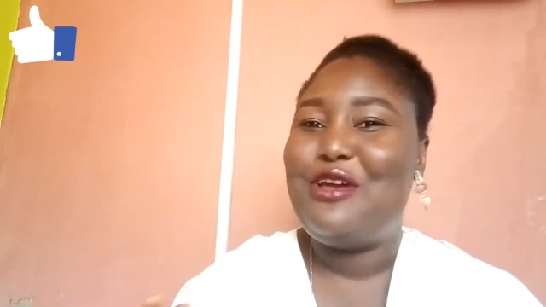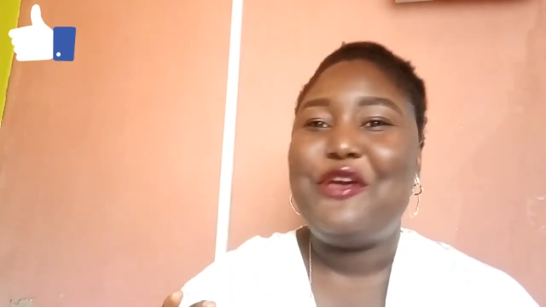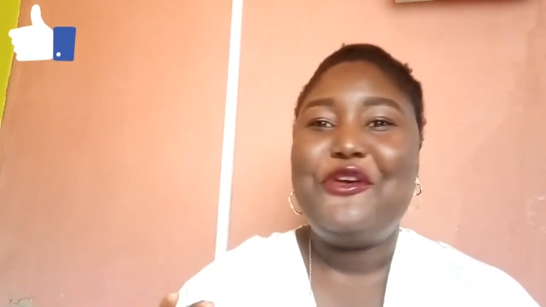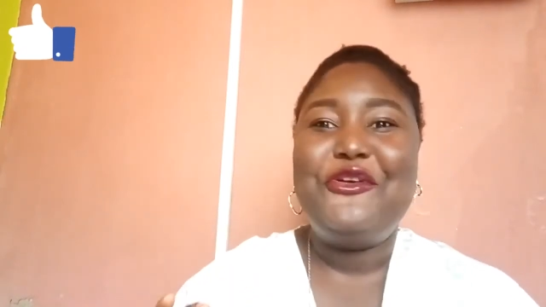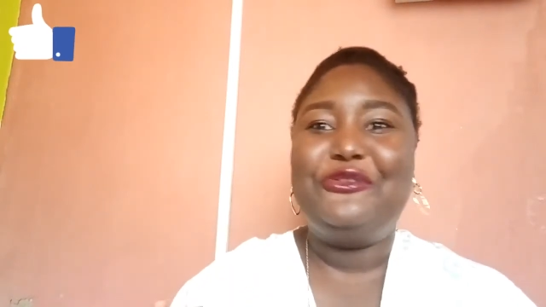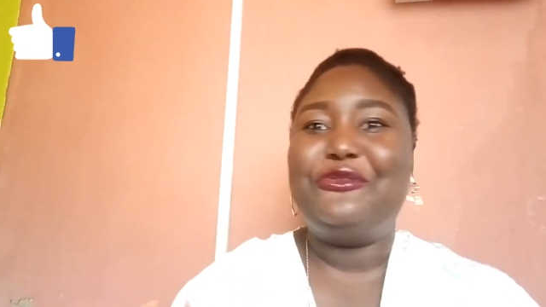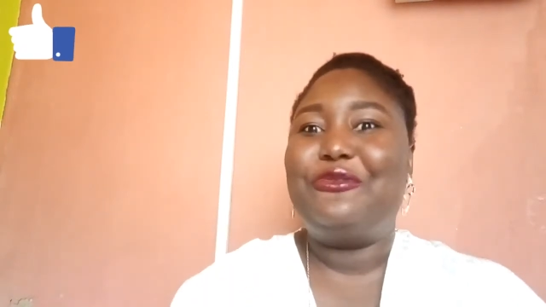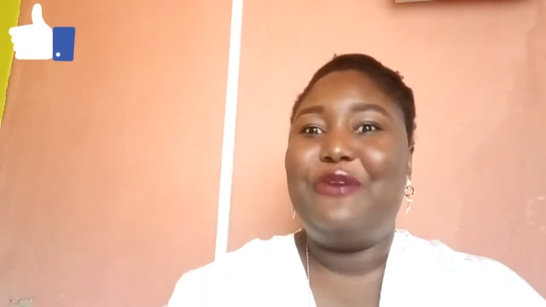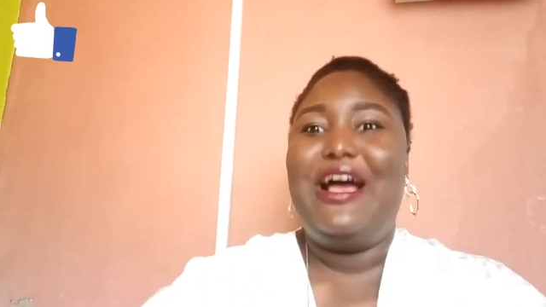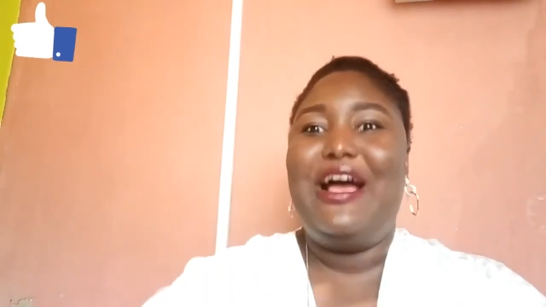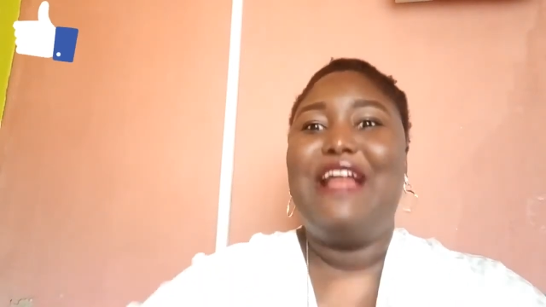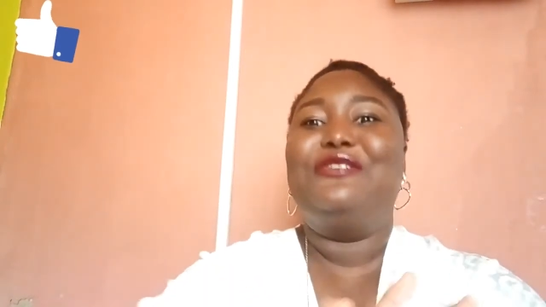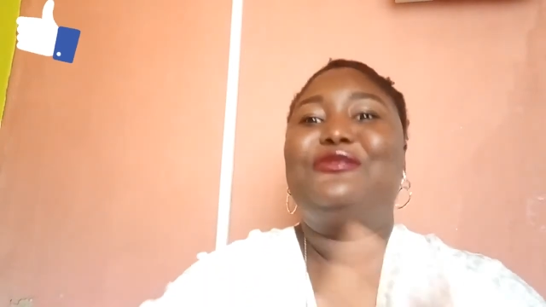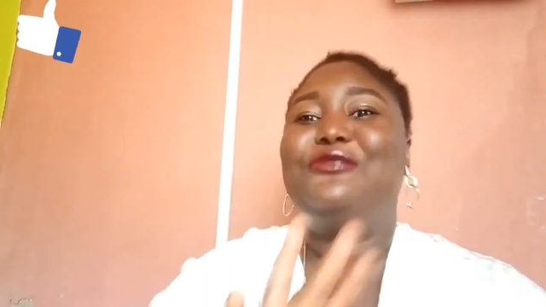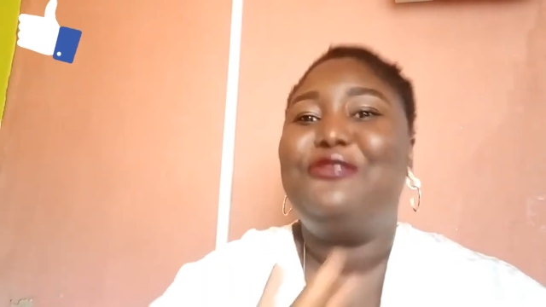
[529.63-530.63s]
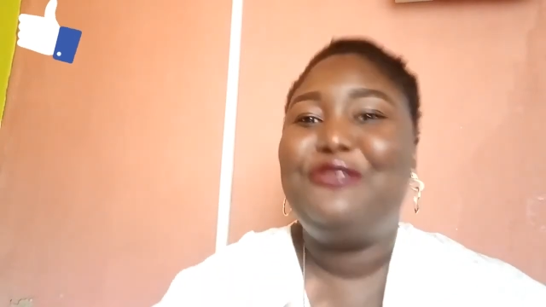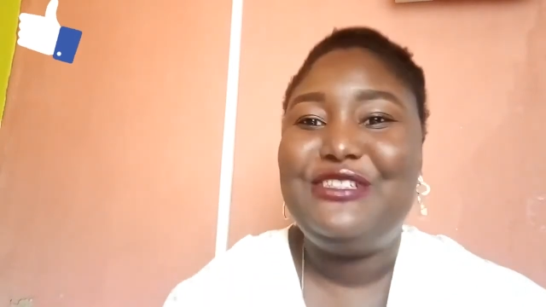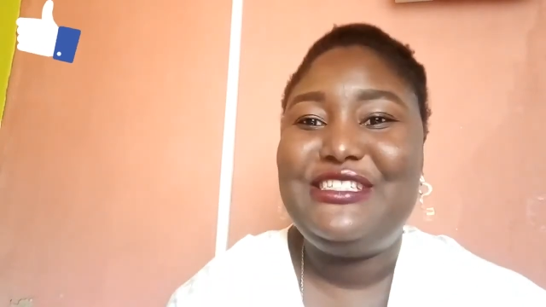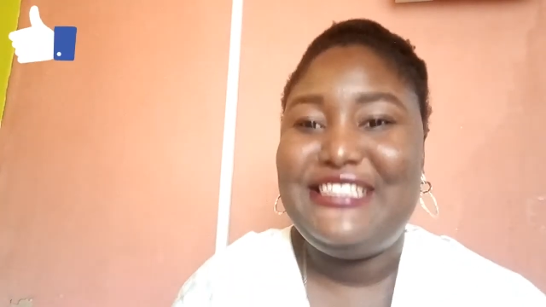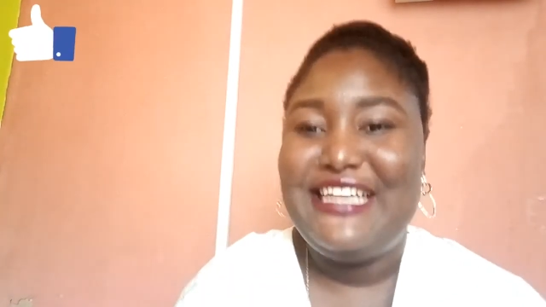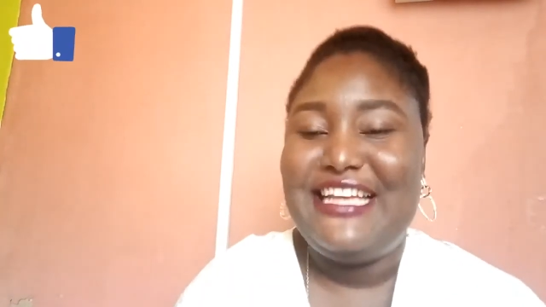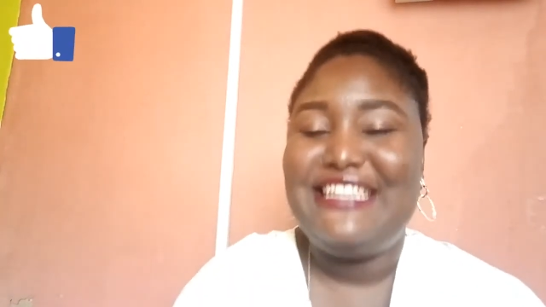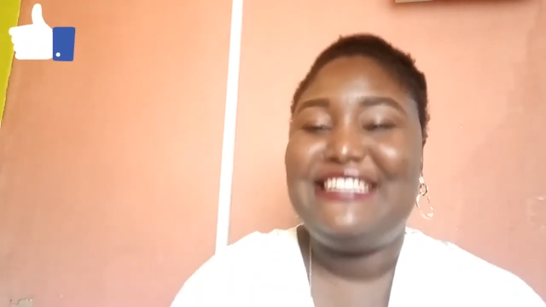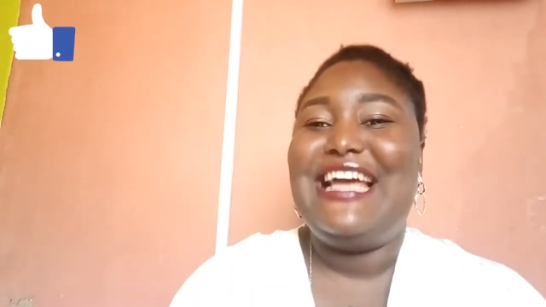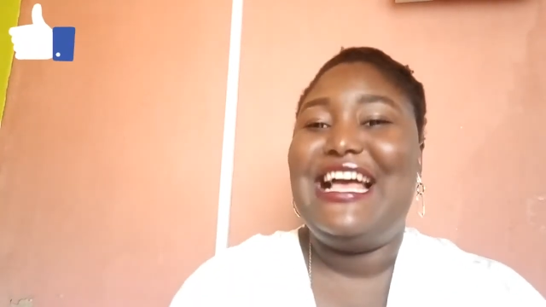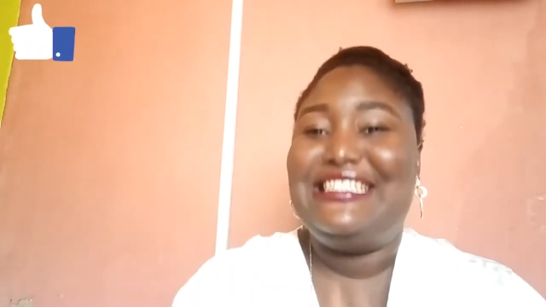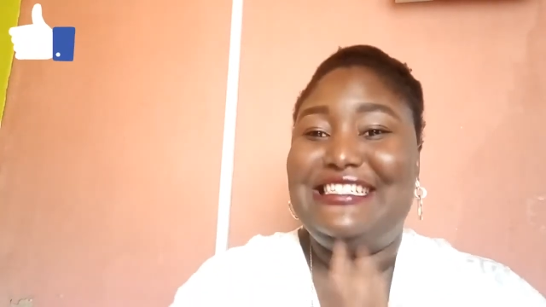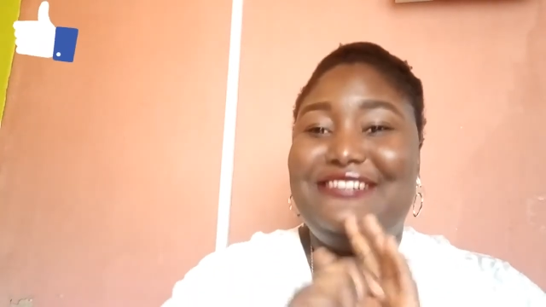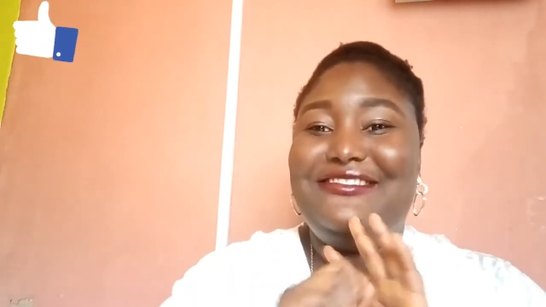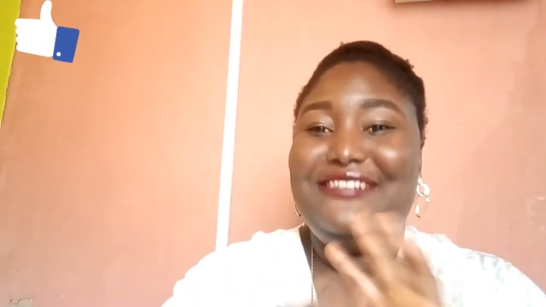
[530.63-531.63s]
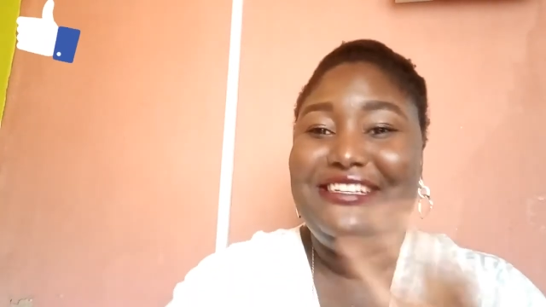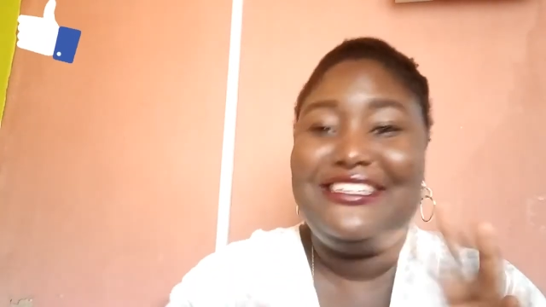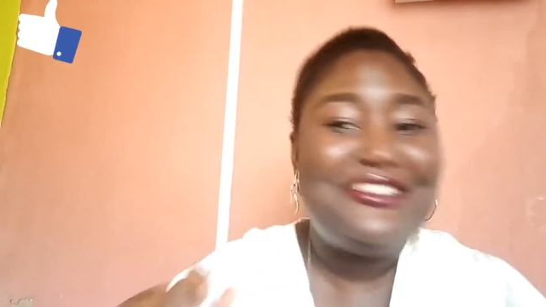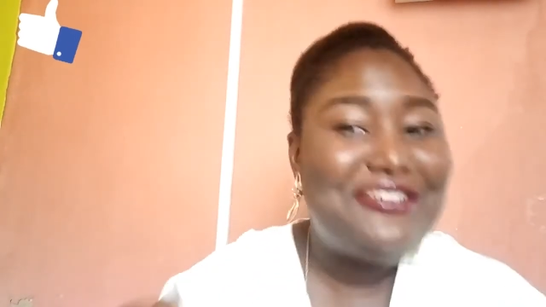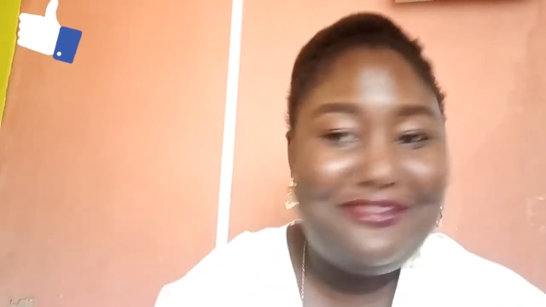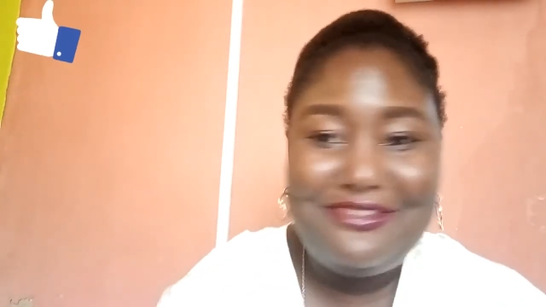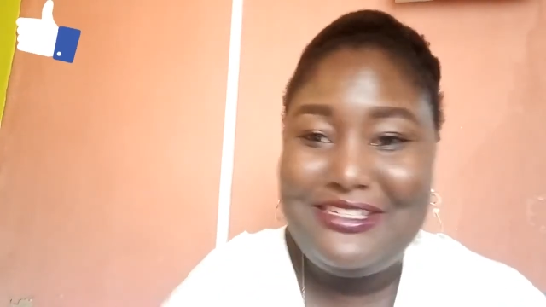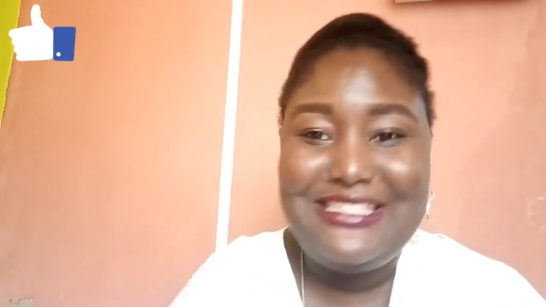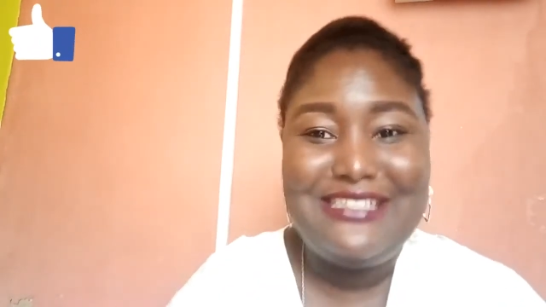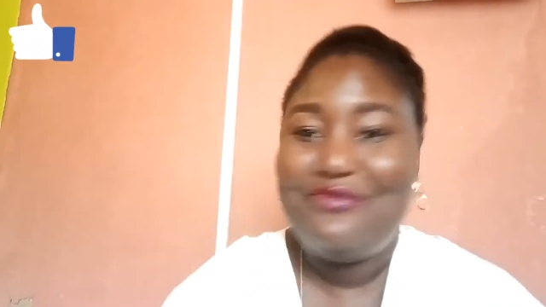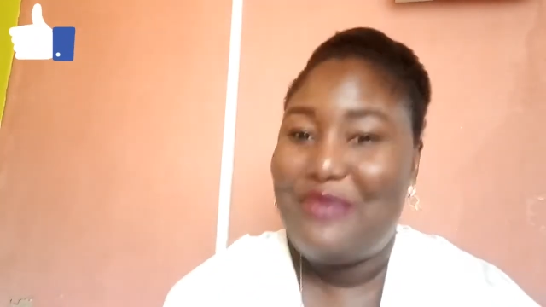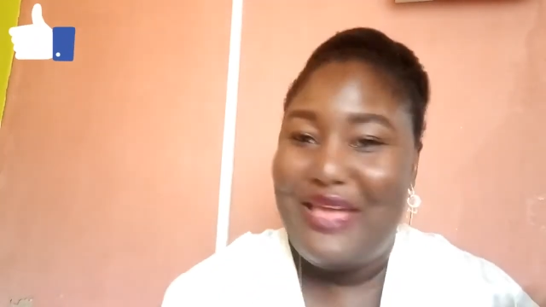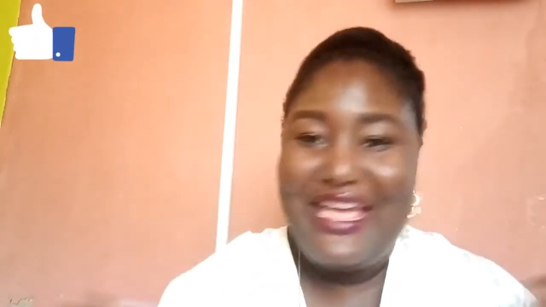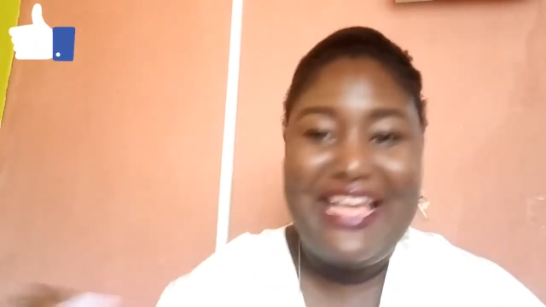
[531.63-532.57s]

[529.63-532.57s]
to go and do research. That's the rich streets, man.